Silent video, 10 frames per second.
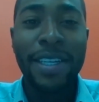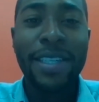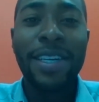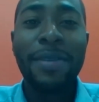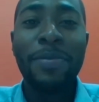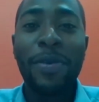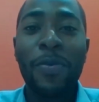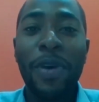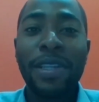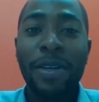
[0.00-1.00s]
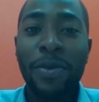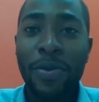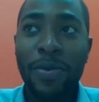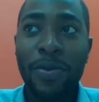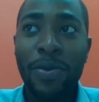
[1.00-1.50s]
in terms of what I
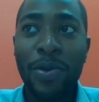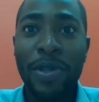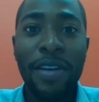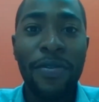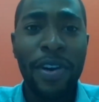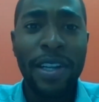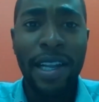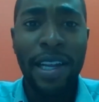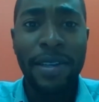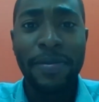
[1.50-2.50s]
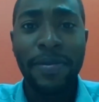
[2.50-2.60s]
could do differently,